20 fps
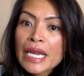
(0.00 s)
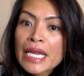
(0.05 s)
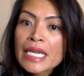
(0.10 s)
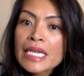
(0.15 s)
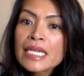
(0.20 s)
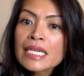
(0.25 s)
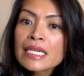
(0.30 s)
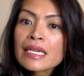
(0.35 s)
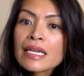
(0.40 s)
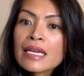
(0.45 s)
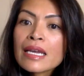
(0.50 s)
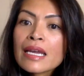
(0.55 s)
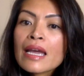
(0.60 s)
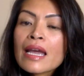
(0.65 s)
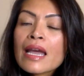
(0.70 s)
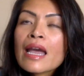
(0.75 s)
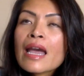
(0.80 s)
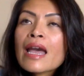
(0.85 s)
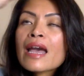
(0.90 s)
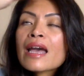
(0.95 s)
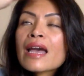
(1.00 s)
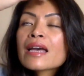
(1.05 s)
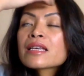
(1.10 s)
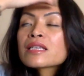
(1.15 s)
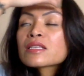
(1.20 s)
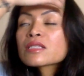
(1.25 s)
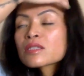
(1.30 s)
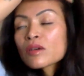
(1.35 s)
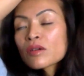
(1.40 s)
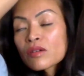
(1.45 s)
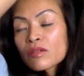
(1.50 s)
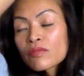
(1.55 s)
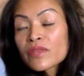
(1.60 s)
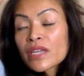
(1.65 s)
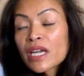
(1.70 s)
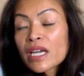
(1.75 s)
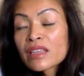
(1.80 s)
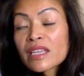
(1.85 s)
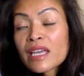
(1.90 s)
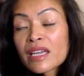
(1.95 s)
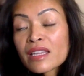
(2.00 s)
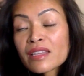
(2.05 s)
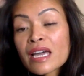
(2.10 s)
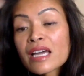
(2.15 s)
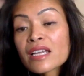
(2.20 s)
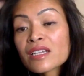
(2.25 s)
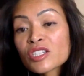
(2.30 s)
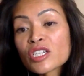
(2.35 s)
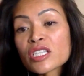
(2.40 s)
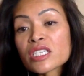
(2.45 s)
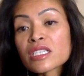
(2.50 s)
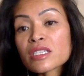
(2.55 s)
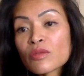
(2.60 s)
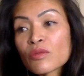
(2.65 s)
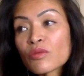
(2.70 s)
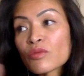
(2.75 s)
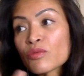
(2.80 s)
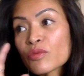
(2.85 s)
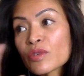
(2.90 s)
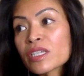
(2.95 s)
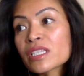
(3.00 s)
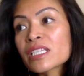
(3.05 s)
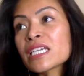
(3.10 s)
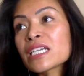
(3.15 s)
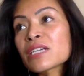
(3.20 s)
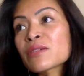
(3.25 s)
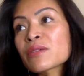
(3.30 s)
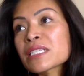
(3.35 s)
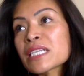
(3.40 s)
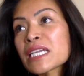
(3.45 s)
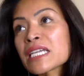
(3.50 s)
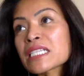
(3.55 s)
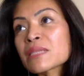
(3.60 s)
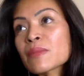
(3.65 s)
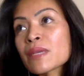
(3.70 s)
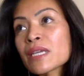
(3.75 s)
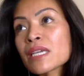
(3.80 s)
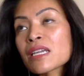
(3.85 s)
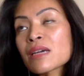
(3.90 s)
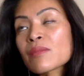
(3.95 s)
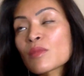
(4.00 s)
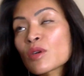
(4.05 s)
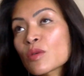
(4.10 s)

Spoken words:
right? So yeah, that just really irritates me. And I'm